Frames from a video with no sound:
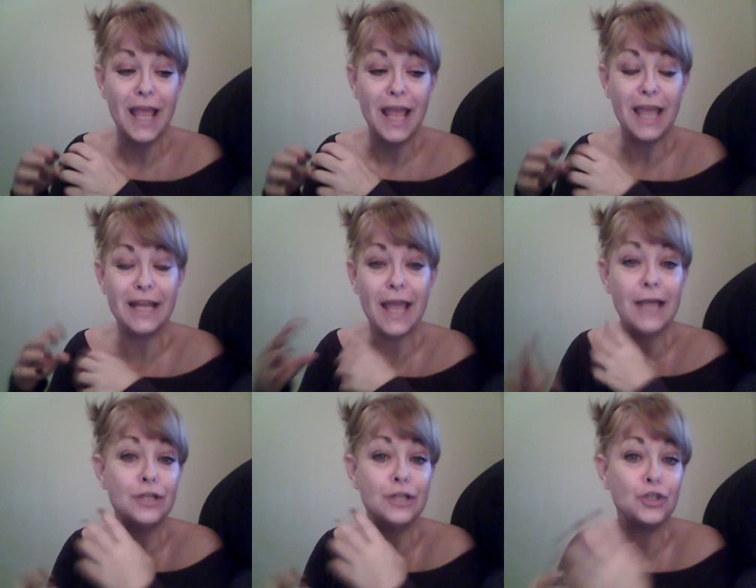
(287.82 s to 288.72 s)
And
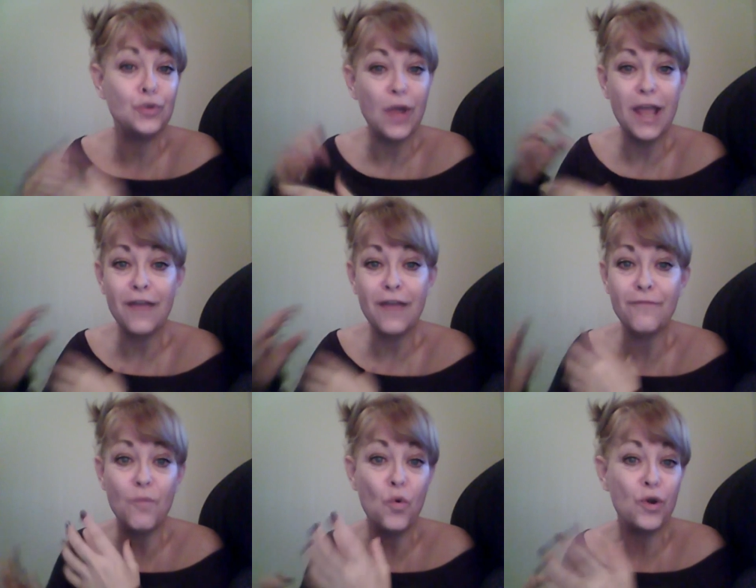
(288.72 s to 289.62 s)
as you have
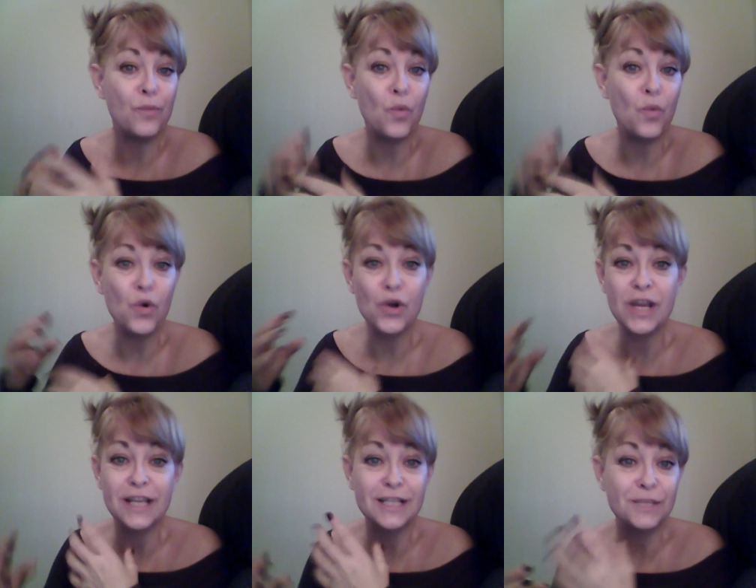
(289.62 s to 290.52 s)
more and more
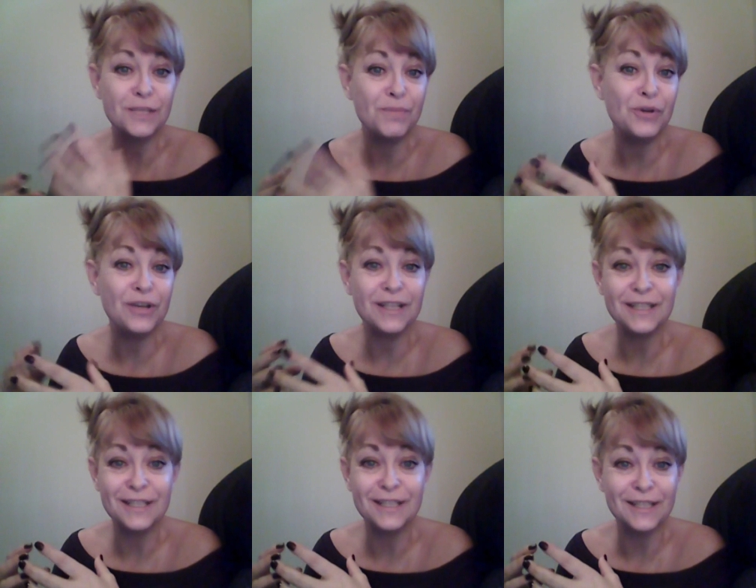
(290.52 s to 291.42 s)

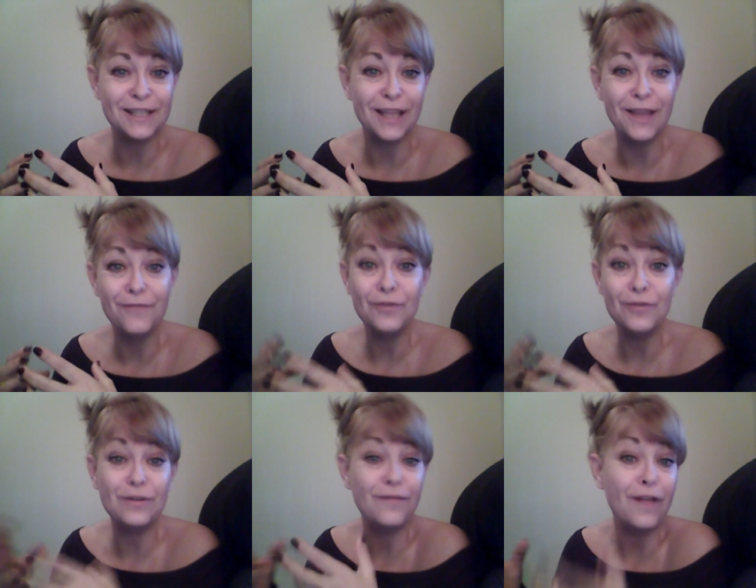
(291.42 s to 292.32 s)
experiences in life, you
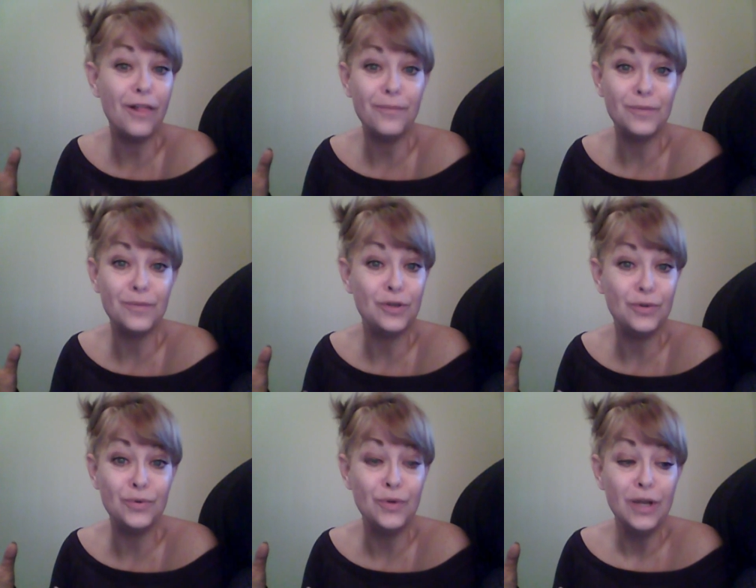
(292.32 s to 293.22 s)
develop
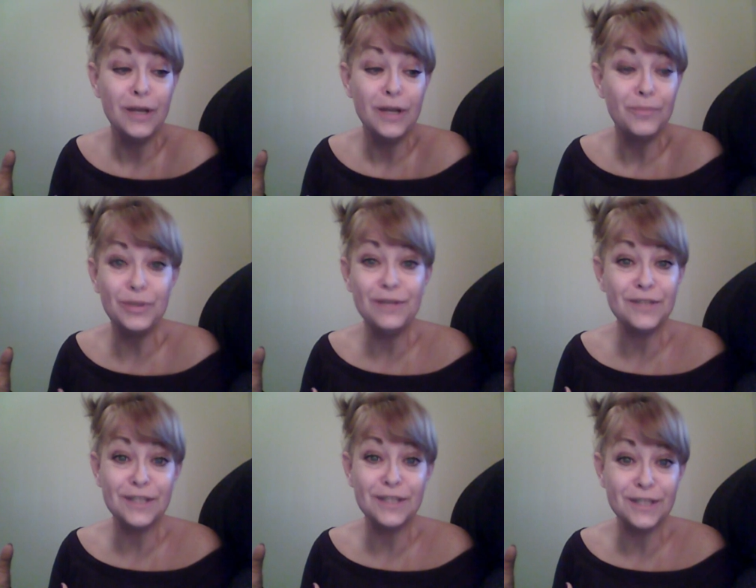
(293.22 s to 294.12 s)
new belief
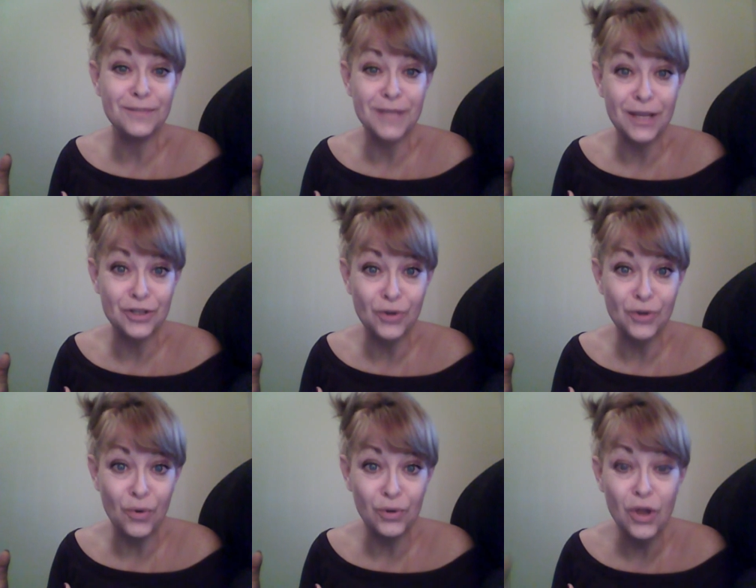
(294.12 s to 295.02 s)
systems as you
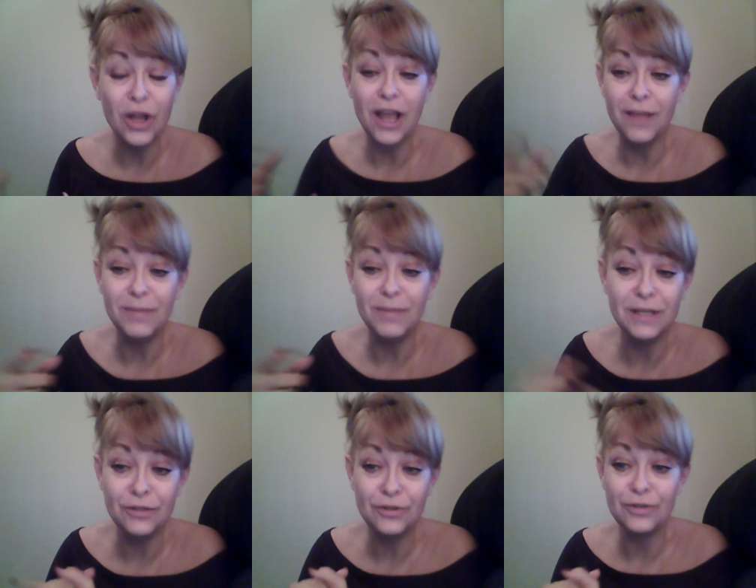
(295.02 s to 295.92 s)
go along. I've been
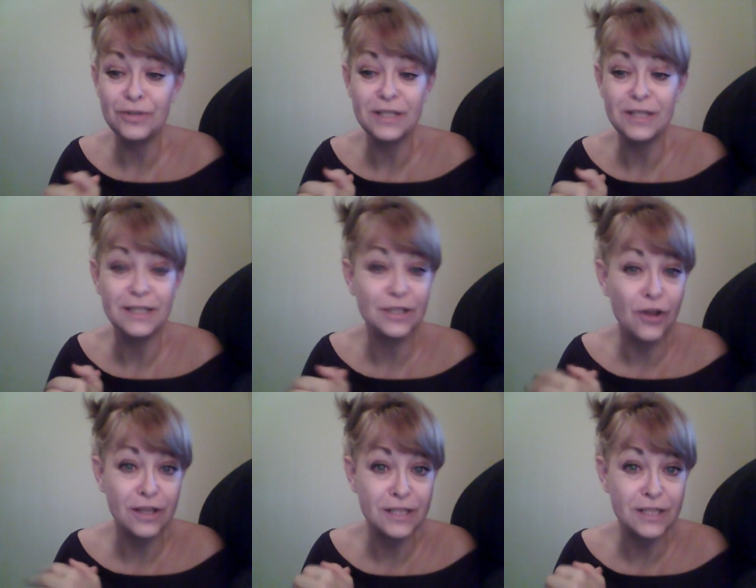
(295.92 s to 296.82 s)
introducing this
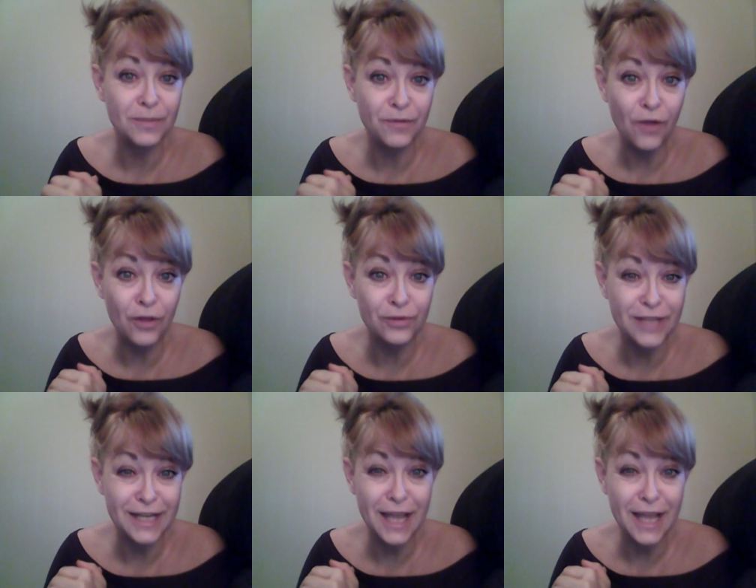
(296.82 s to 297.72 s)
concept of
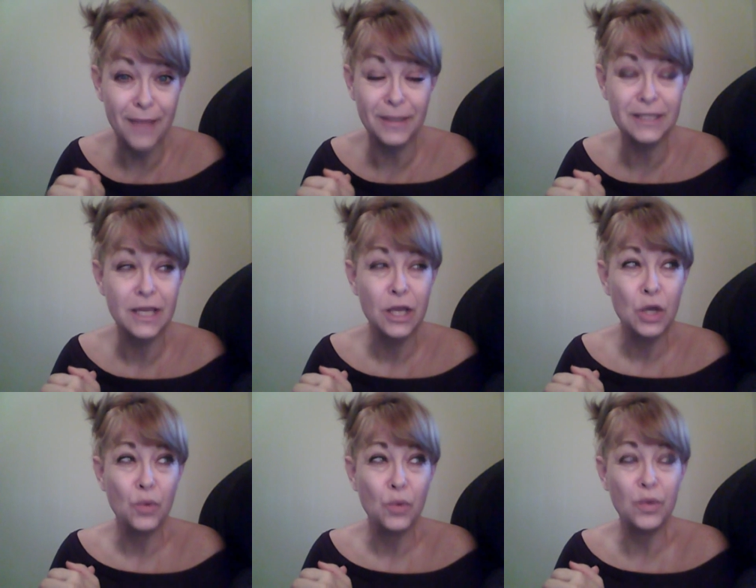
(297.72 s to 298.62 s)
holodynamics,
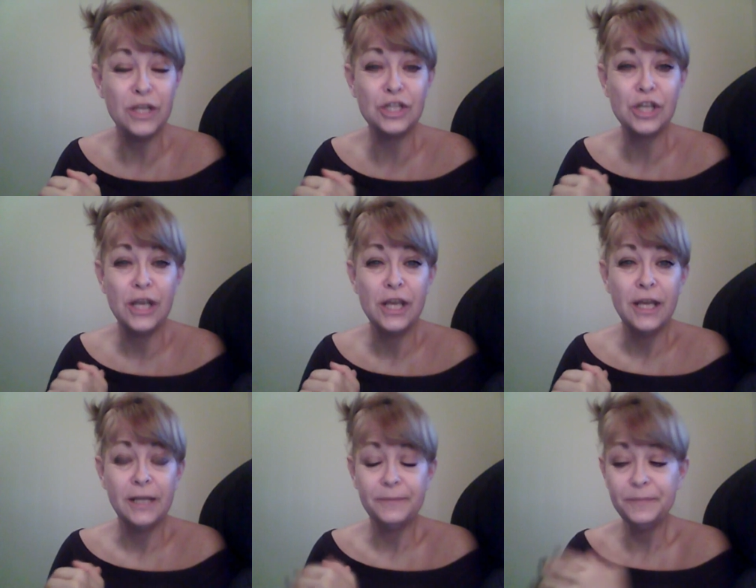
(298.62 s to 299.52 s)
which
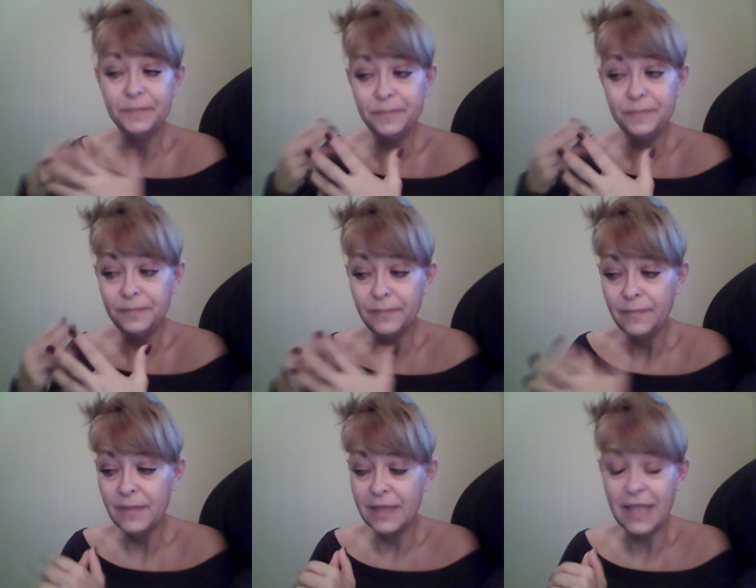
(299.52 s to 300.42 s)

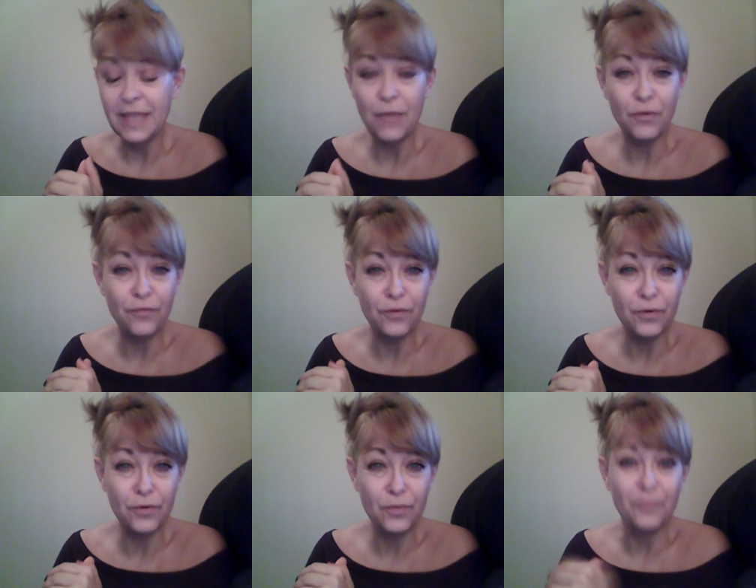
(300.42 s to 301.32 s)
they
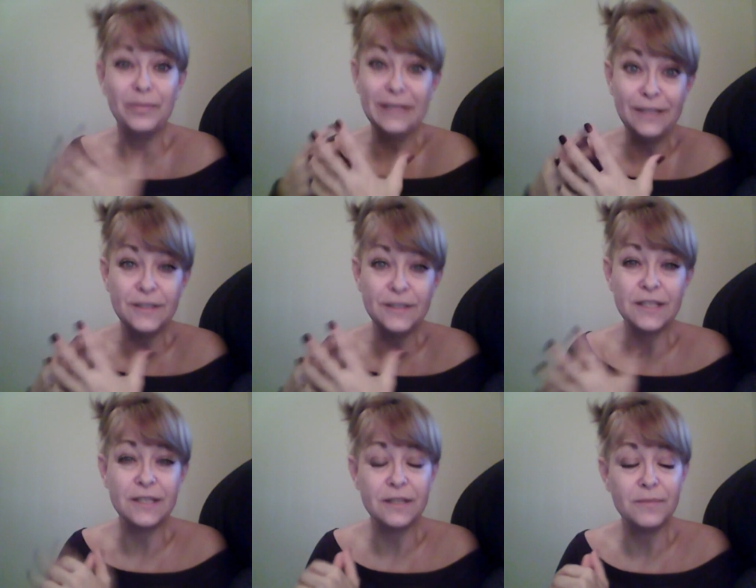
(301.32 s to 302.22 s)
refer belief
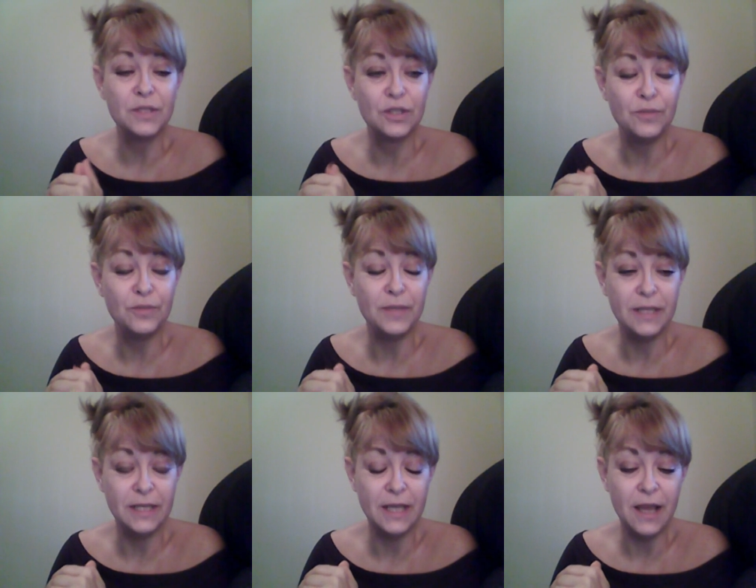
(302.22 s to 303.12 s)
systems to
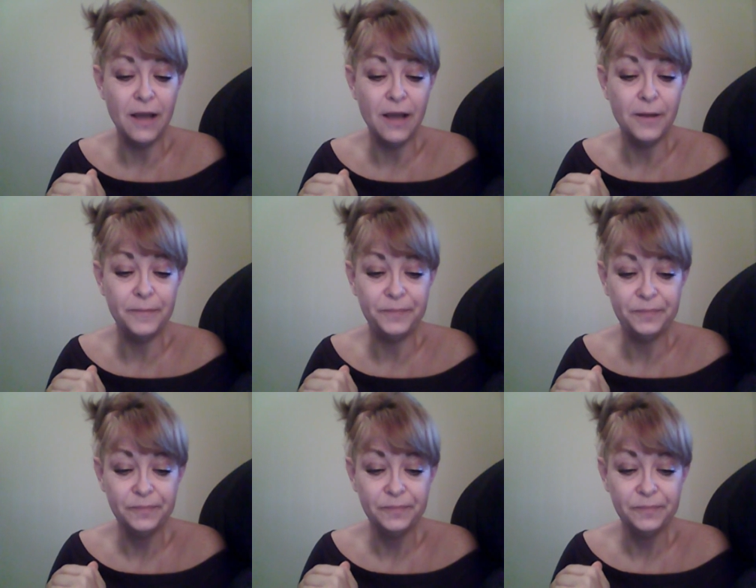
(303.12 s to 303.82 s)
be um,